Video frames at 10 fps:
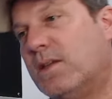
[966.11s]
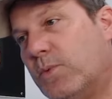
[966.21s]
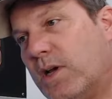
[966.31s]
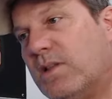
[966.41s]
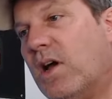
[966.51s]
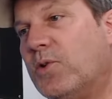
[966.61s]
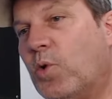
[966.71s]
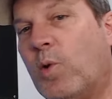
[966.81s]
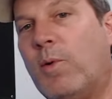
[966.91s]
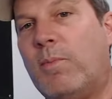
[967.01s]
well,
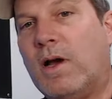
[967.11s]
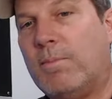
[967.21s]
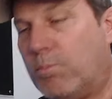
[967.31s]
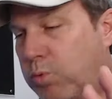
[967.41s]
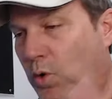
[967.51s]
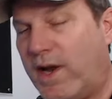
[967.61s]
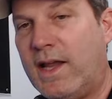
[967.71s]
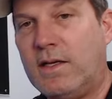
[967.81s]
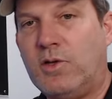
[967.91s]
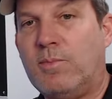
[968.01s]
a
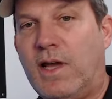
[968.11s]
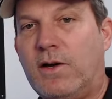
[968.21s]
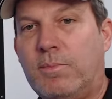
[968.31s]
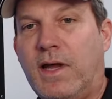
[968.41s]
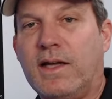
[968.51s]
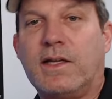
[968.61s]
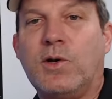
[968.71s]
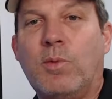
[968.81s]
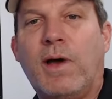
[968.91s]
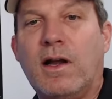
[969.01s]
brand new battery pack could
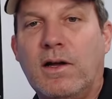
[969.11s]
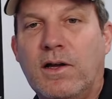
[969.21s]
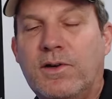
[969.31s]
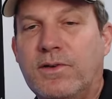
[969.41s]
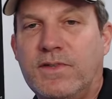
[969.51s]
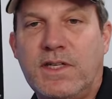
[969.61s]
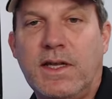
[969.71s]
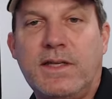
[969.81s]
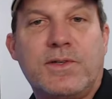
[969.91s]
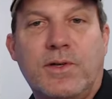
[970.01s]
go about
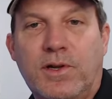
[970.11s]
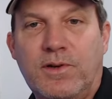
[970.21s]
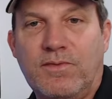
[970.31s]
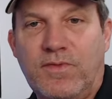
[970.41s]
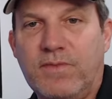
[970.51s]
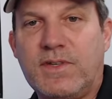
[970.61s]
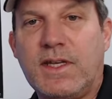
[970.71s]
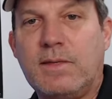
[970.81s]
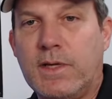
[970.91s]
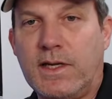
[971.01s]
110 to
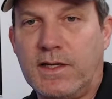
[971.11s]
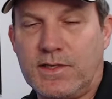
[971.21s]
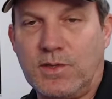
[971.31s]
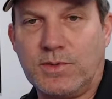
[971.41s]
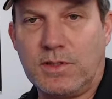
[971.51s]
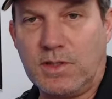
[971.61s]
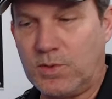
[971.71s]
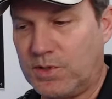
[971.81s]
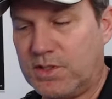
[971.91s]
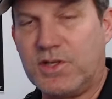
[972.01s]
115 minutes on
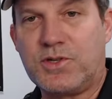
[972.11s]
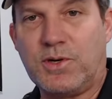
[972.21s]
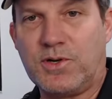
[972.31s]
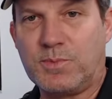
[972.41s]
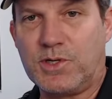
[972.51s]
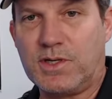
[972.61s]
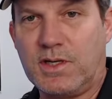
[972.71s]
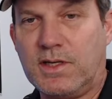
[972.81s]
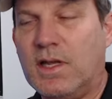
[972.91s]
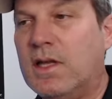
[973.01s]
the discharge machine.